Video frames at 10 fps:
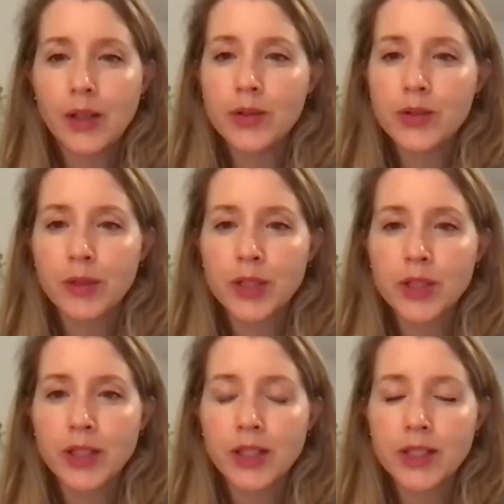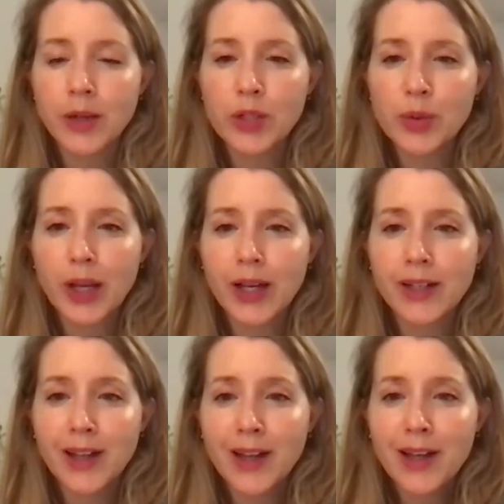Thank you so much, Leland. I wish we
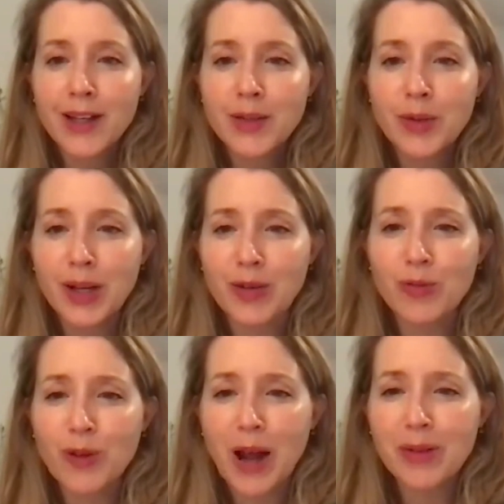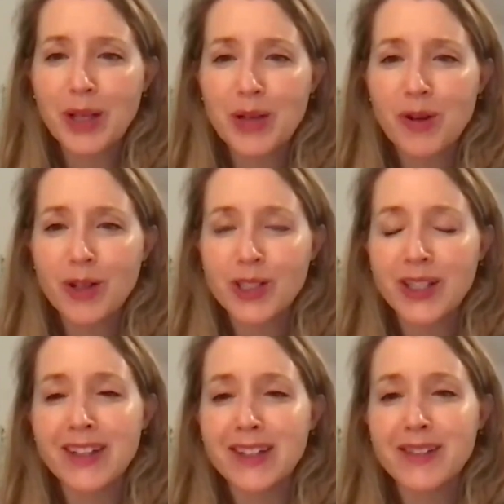had, we are rapidly
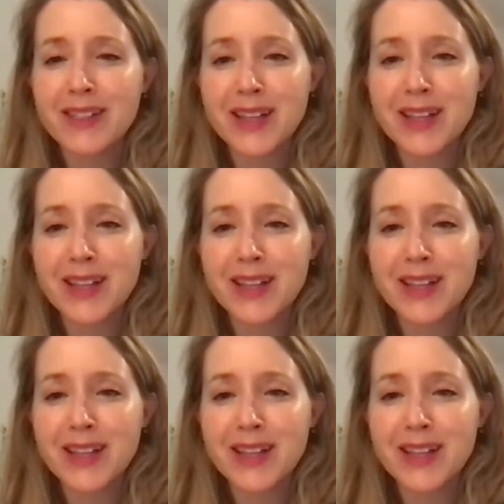approaching the end of this